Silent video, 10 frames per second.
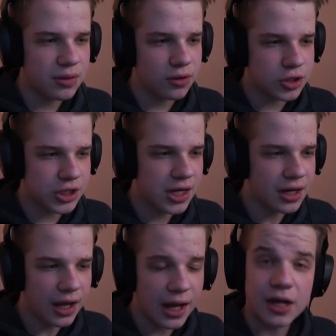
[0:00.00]
the
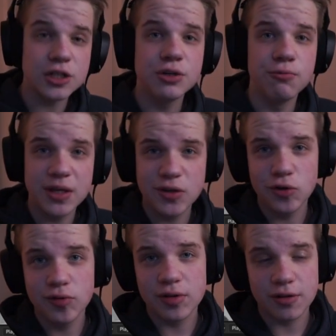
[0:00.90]
chair. I actually
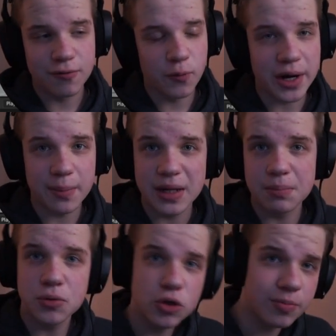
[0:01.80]
reused it for when I made
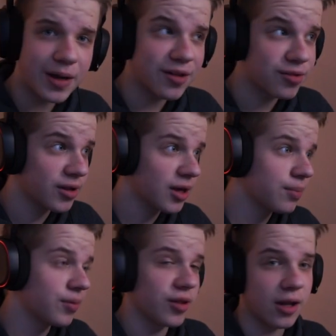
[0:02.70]
PewDiePie's
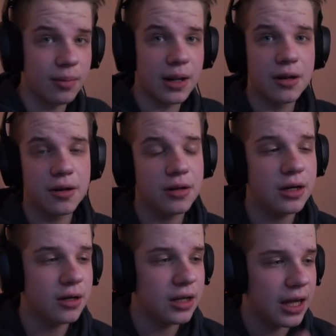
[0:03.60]
setup inside of Blender,
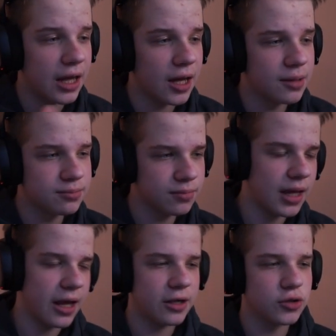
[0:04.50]
um,
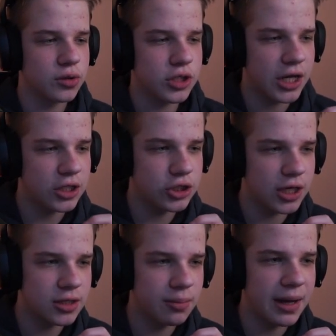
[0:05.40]
and I just changed
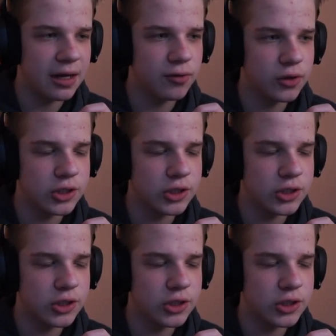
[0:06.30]
like the back of the